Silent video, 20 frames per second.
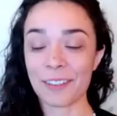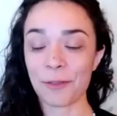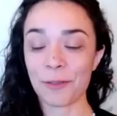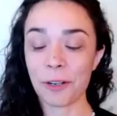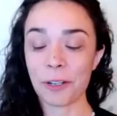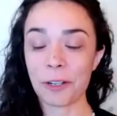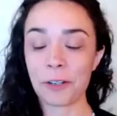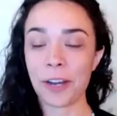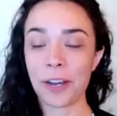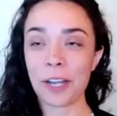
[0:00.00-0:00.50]

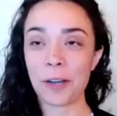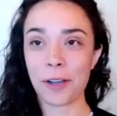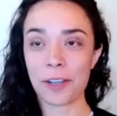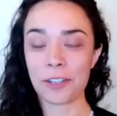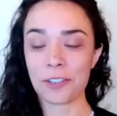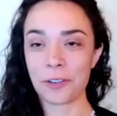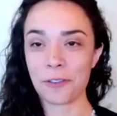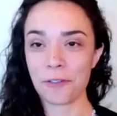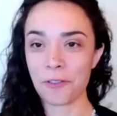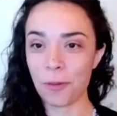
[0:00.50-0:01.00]
what a great
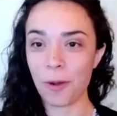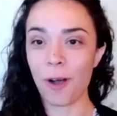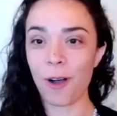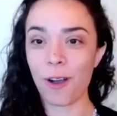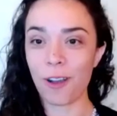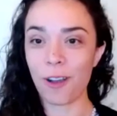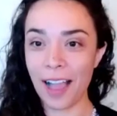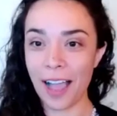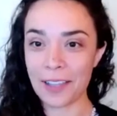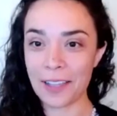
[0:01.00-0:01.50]
question from
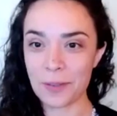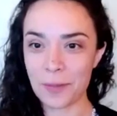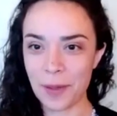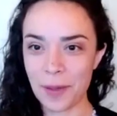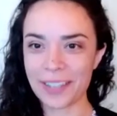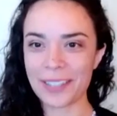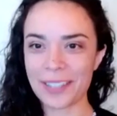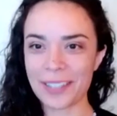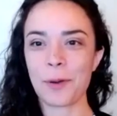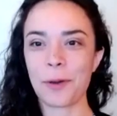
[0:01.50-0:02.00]
all
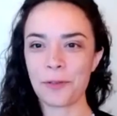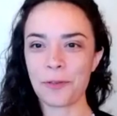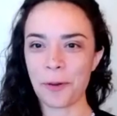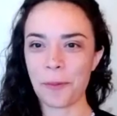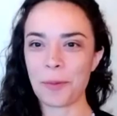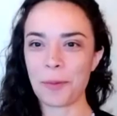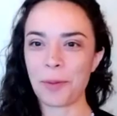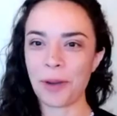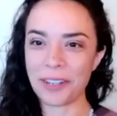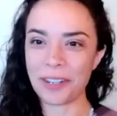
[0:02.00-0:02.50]
aspects, both from
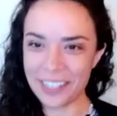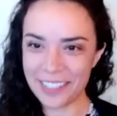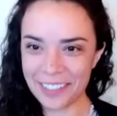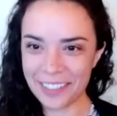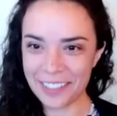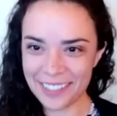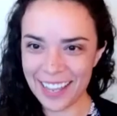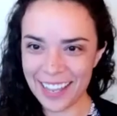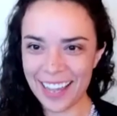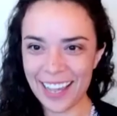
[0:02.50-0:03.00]
the
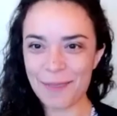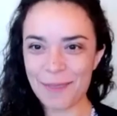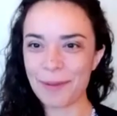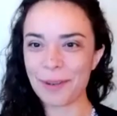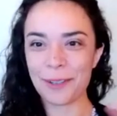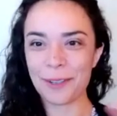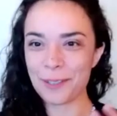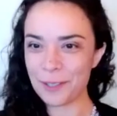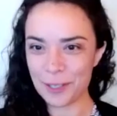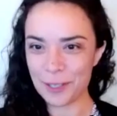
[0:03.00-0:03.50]
practitioner side, but
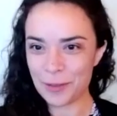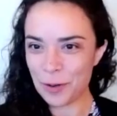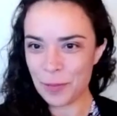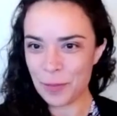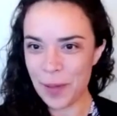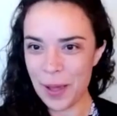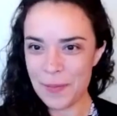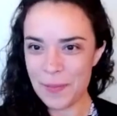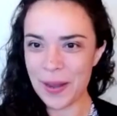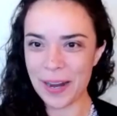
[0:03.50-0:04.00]
also just for
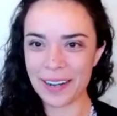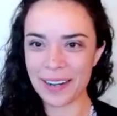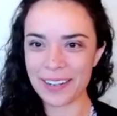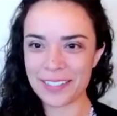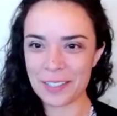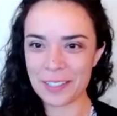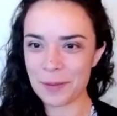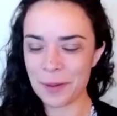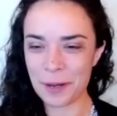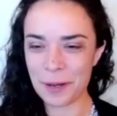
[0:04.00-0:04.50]
pet
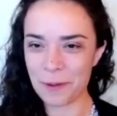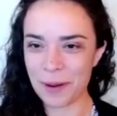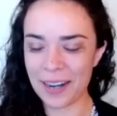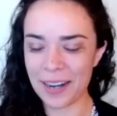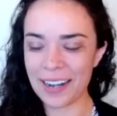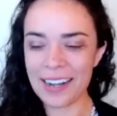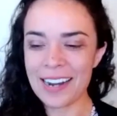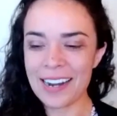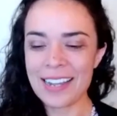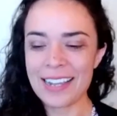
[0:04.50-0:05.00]
parents to be
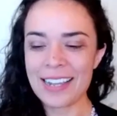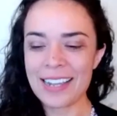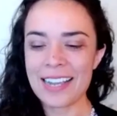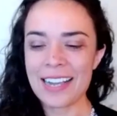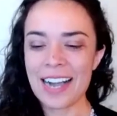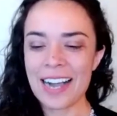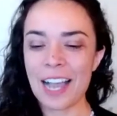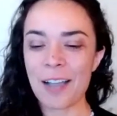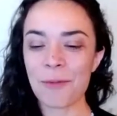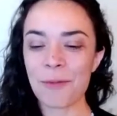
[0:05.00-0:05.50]
aware.
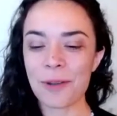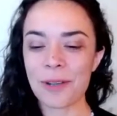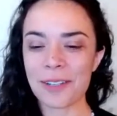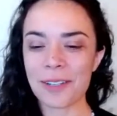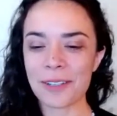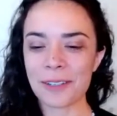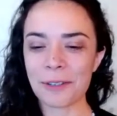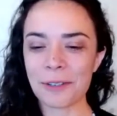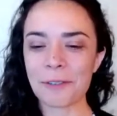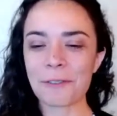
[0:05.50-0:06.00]
I
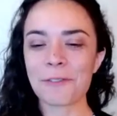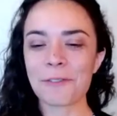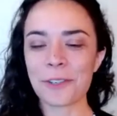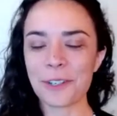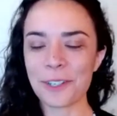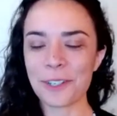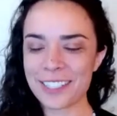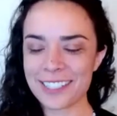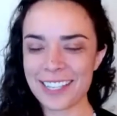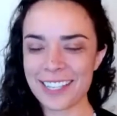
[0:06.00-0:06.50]
will
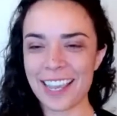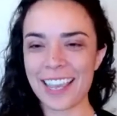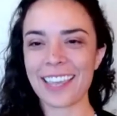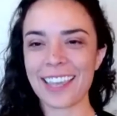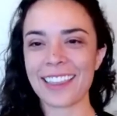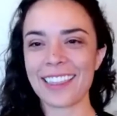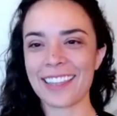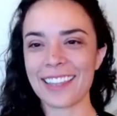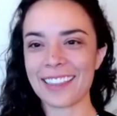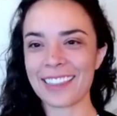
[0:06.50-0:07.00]
first
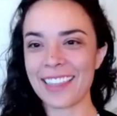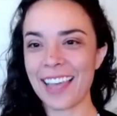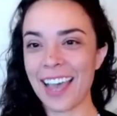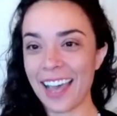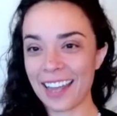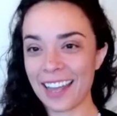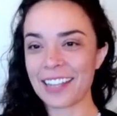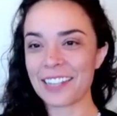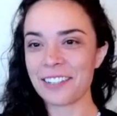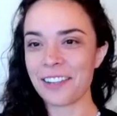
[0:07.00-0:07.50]
say
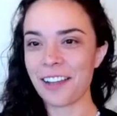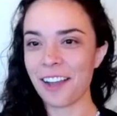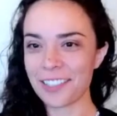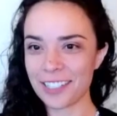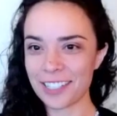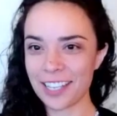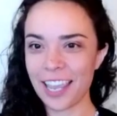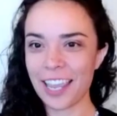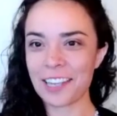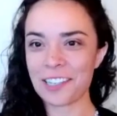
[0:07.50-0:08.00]
that
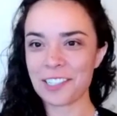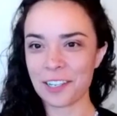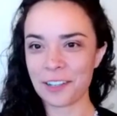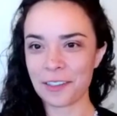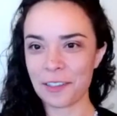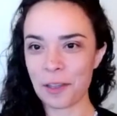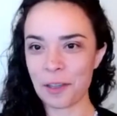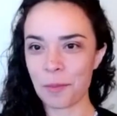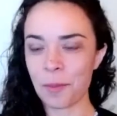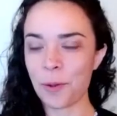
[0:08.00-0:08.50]

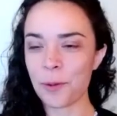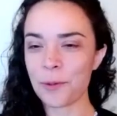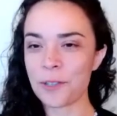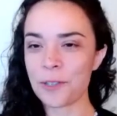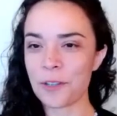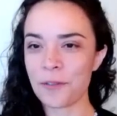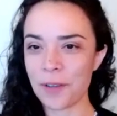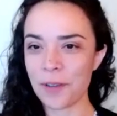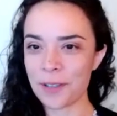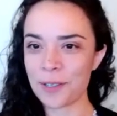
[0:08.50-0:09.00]
intoxication that most
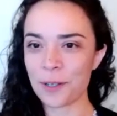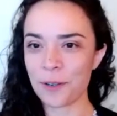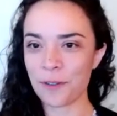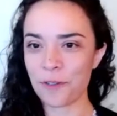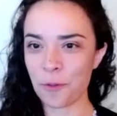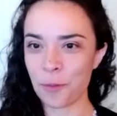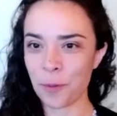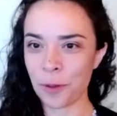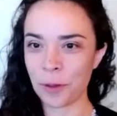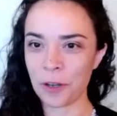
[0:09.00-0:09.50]
of us are
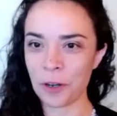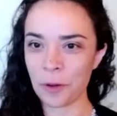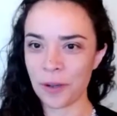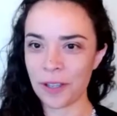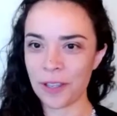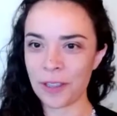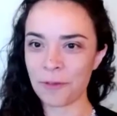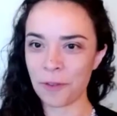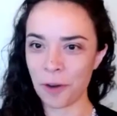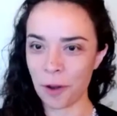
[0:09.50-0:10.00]
familiar
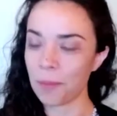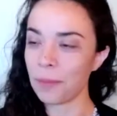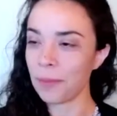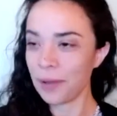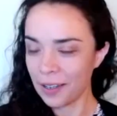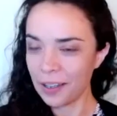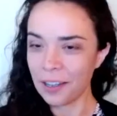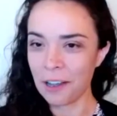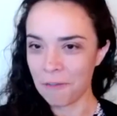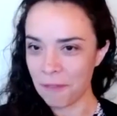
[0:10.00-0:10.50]
with from
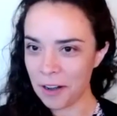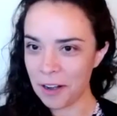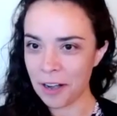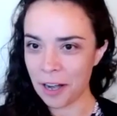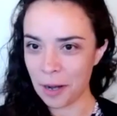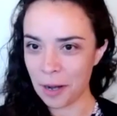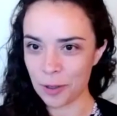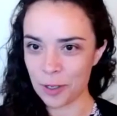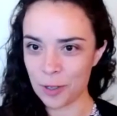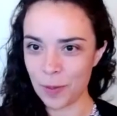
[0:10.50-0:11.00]
a
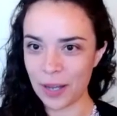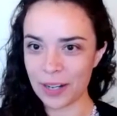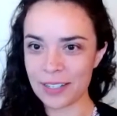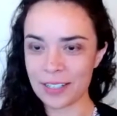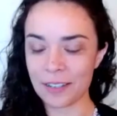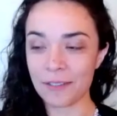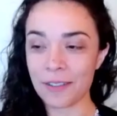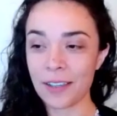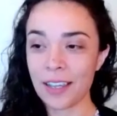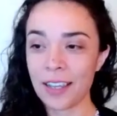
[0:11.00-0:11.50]
veterinary
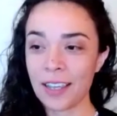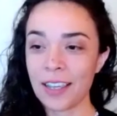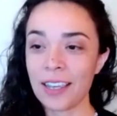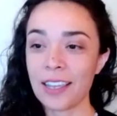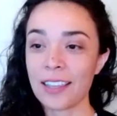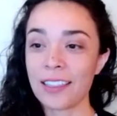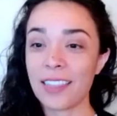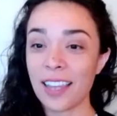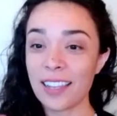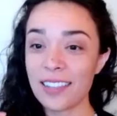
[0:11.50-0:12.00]
perspective,
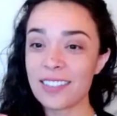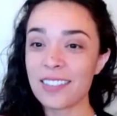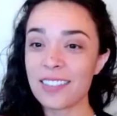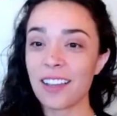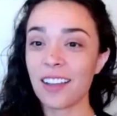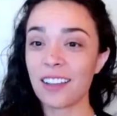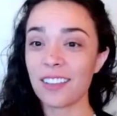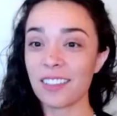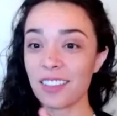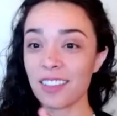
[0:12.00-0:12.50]
that's
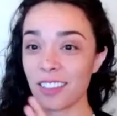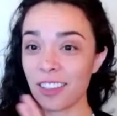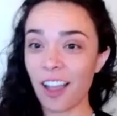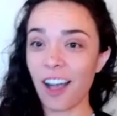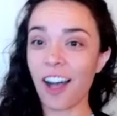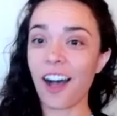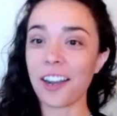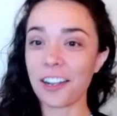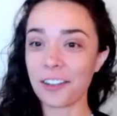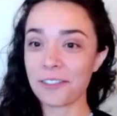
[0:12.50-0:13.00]
a
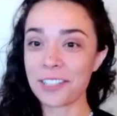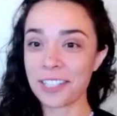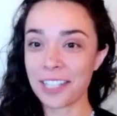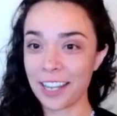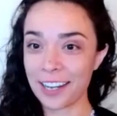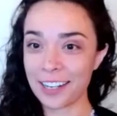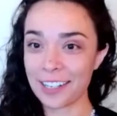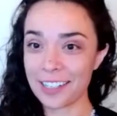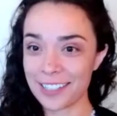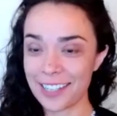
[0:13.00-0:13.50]
lot of
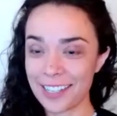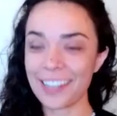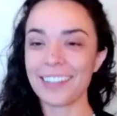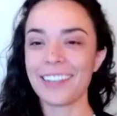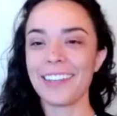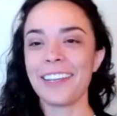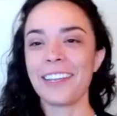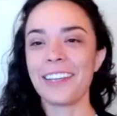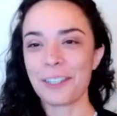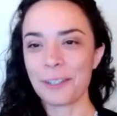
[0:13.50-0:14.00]
THC.
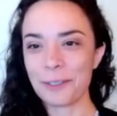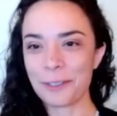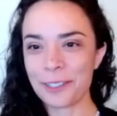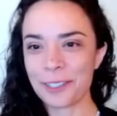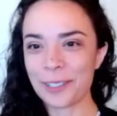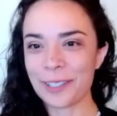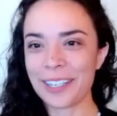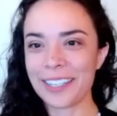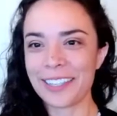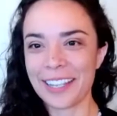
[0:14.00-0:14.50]

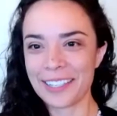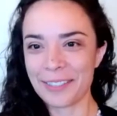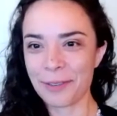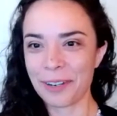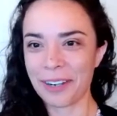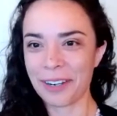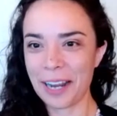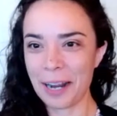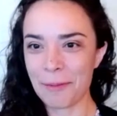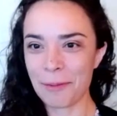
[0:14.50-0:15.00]
Usually that's
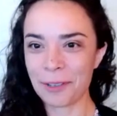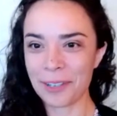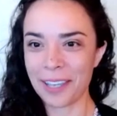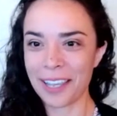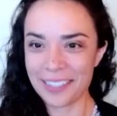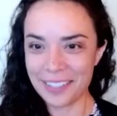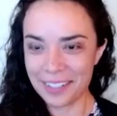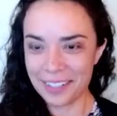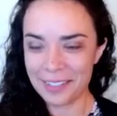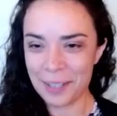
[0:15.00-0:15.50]
when an animal
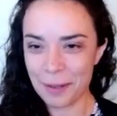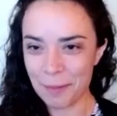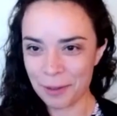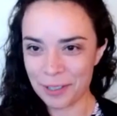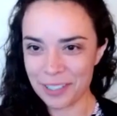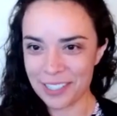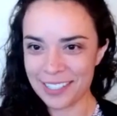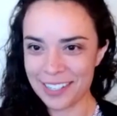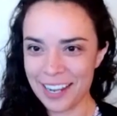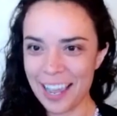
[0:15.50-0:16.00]
gets into
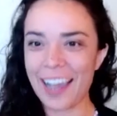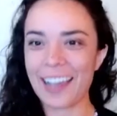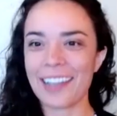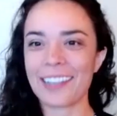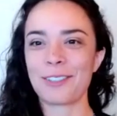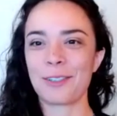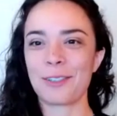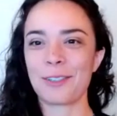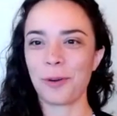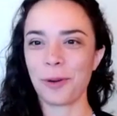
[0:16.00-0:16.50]
someone's
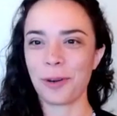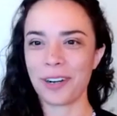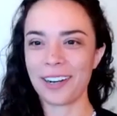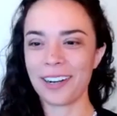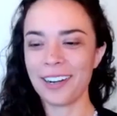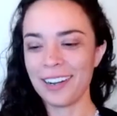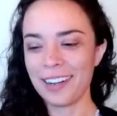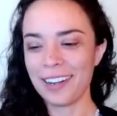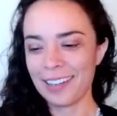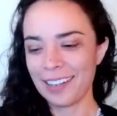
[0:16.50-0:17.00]
stash
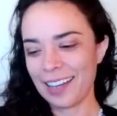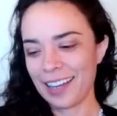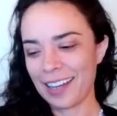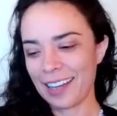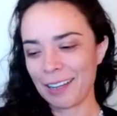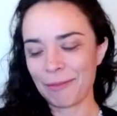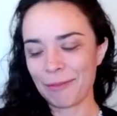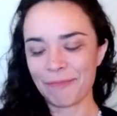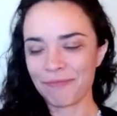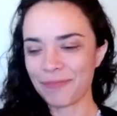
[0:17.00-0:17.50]
or
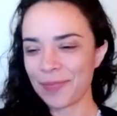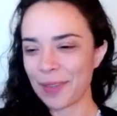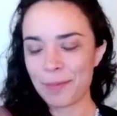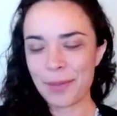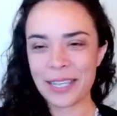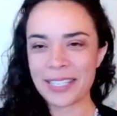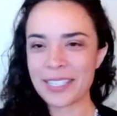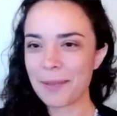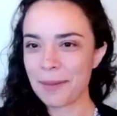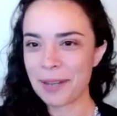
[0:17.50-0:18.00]

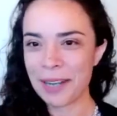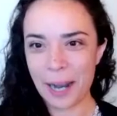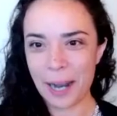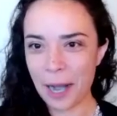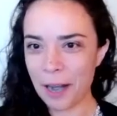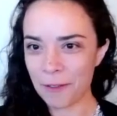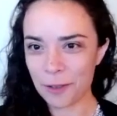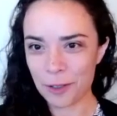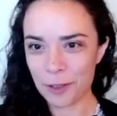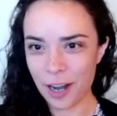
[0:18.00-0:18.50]
picks something
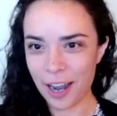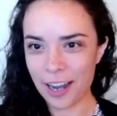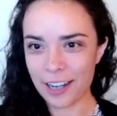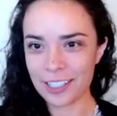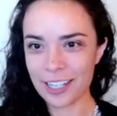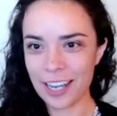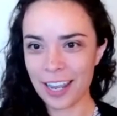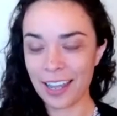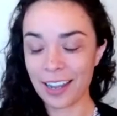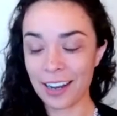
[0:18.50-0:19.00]
out of the
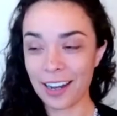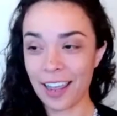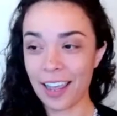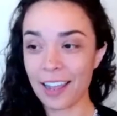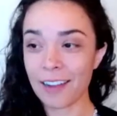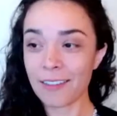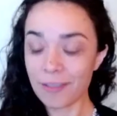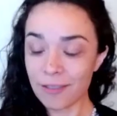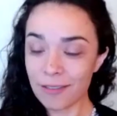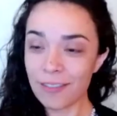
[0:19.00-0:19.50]
trash can,
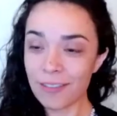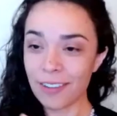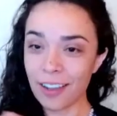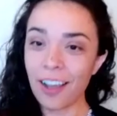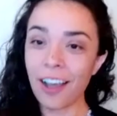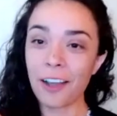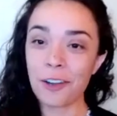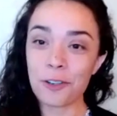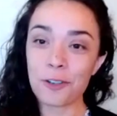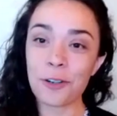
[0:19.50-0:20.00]
and
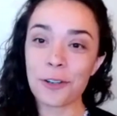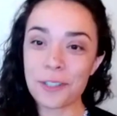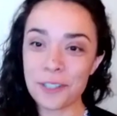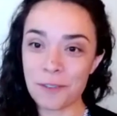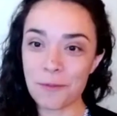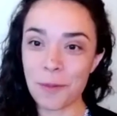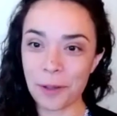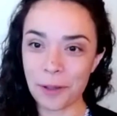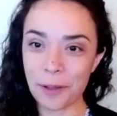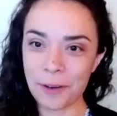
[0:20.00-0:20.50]
hundreds
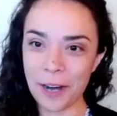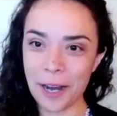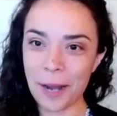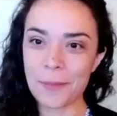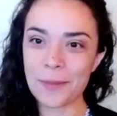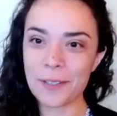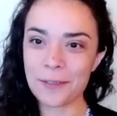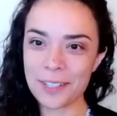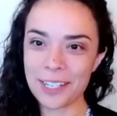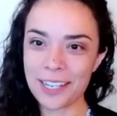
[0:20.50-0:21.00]
of
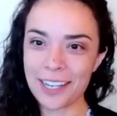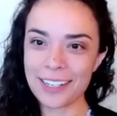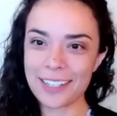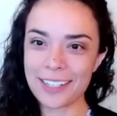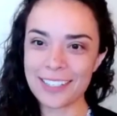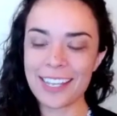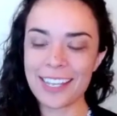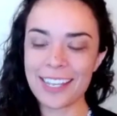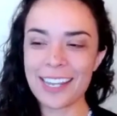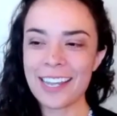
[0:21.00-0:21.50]
milligrams of
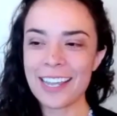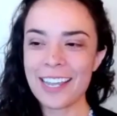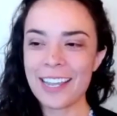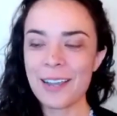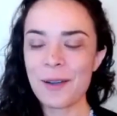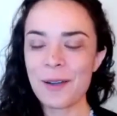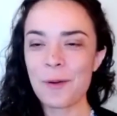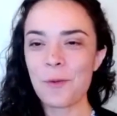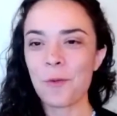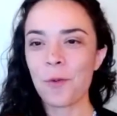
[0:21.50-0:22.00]
THC.
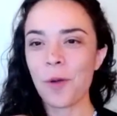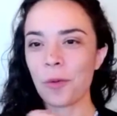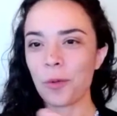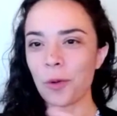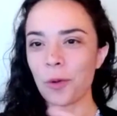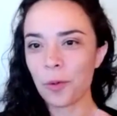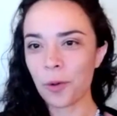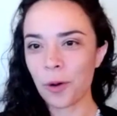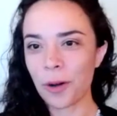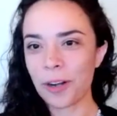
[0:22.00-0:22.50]
When
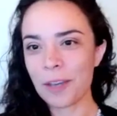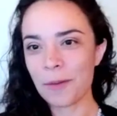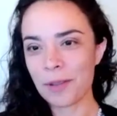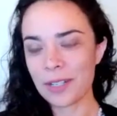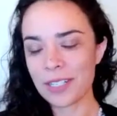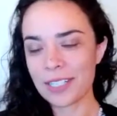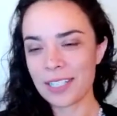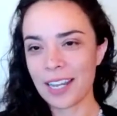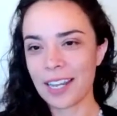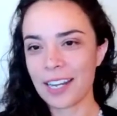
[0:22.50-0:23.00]
we're working with
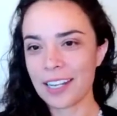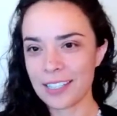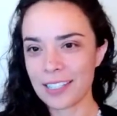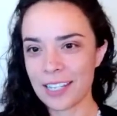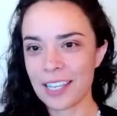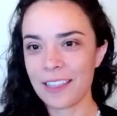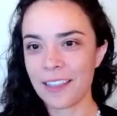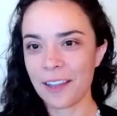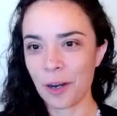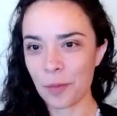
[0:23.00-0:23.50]

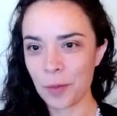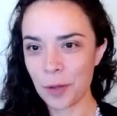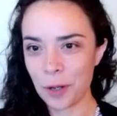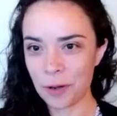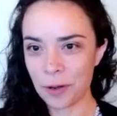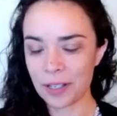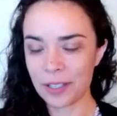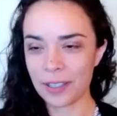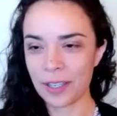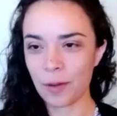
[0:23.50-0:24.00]
THC
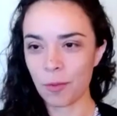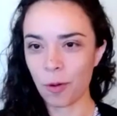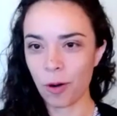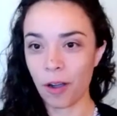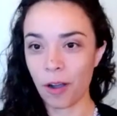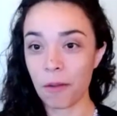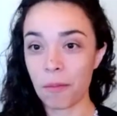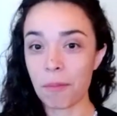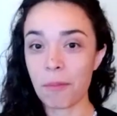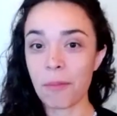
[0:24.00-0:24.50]
therapeutically, we're
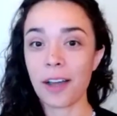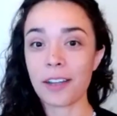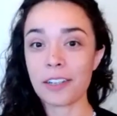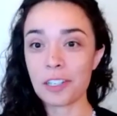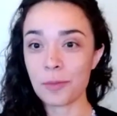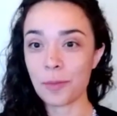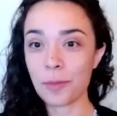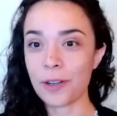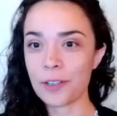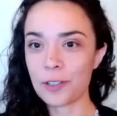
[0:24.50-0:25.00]
on a
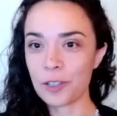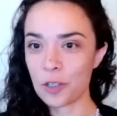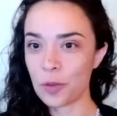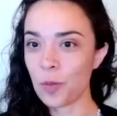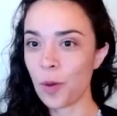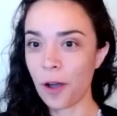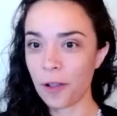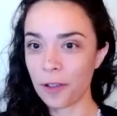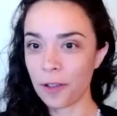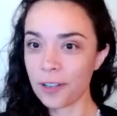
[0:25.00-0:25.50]
much, much
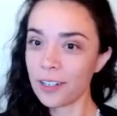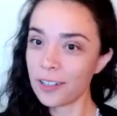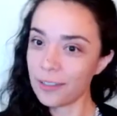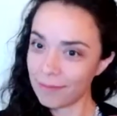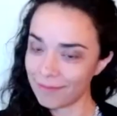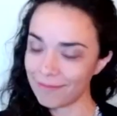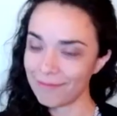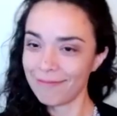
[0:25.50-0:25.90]
smaller,